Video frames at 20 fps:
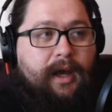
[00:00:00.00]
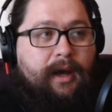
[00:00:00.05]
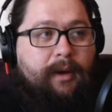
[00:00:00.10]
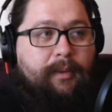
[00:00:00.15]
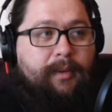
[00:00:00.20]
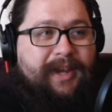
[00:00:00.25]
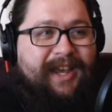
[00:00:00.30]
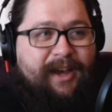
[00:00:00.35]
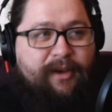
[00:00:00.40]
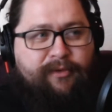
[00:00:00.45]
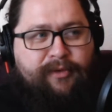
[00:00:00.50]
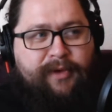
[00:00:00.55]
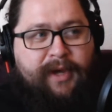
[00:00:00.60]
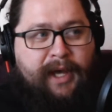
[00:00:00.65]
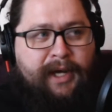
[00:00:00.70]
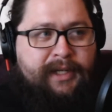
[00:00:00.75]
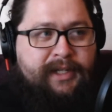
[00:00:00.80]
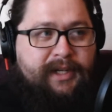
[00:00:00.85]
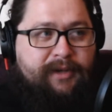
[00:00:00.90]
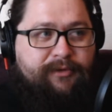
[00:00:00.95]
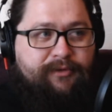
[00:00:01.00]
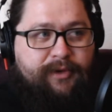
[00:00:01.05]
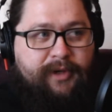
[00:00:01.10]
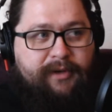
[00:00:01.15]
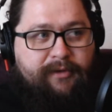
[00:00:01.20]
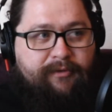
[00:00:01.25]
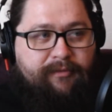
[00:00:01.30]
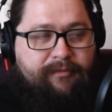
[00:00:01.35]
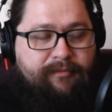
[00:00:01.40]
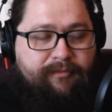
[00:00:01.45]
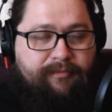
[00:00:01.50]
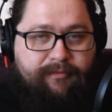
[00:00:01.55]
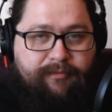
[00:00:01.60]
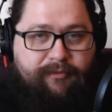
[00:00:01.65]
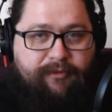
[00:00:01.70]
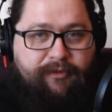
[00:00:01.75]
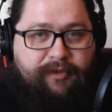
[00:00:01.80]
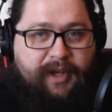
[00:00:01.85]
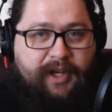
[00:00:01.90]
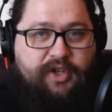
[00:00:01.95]
we have kind of different
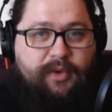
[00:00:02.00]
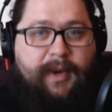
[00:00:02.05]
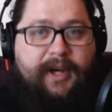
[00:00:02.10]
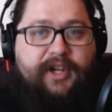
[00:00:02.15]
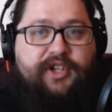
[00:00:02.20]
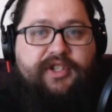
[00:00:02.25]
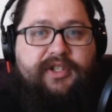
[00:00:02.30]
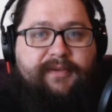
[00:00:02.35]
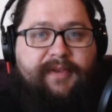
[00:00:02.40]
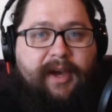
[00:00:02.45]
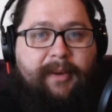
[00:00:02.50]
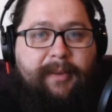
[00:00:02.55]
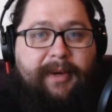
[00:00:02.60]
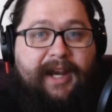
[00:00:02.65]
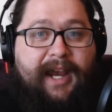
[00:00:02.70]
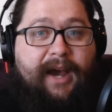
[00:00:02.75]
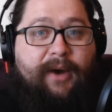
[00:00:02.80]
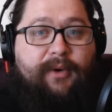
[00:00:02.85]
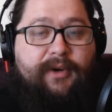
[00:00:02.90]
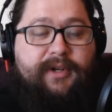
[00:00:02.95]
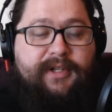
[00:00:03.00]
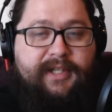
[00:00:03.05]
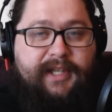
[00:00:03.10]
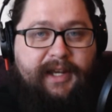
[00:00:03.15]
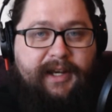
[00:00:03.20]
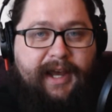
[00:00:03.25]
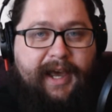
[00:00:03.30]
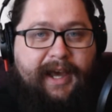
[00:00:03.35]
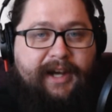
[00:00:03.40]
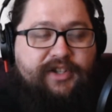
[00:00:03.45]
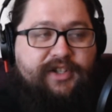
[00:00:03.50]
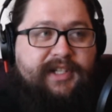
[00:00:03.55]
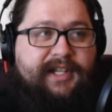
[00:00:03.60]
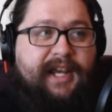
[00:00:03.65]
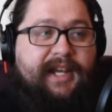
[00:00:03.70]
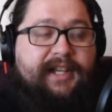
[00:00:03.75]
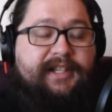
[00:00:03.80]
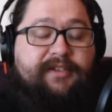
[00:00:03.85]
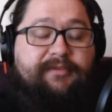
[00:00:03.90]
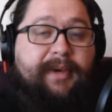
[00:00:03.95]
fluctuations of how many hours that actually
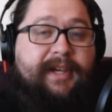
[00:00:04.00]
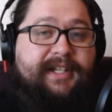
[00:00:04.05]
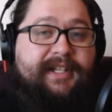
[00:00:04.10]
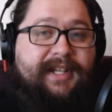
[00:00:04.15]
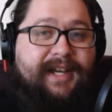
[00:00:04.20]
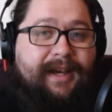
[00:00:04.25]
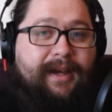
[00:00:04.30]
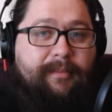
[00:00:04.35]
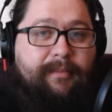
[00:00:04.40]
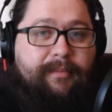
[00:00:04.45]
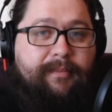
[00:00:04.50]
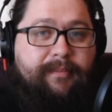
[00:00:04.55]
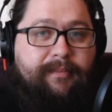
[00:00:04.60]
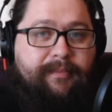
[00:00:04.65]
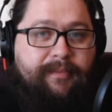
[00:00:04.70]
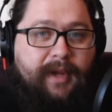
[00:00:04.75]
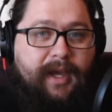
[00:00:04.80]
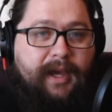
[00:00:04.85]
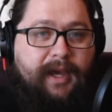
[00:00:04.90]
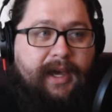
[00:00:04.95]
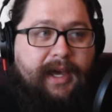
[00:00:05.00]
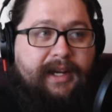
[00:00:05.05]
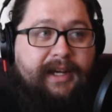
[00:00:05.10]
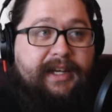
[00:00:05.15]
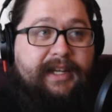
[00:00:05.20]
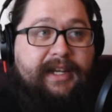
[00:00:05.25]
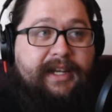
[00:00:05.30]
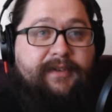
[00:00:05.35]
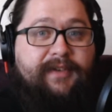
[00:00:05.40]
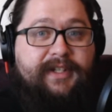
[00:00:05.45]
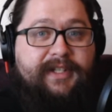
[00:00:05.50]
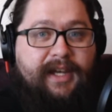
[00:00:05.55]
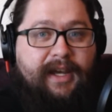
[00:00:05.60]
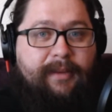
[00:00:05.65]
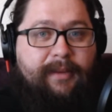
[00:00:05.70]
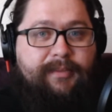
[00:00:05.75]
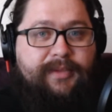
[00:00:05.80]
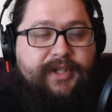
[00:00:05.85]
takes of my time at any given time.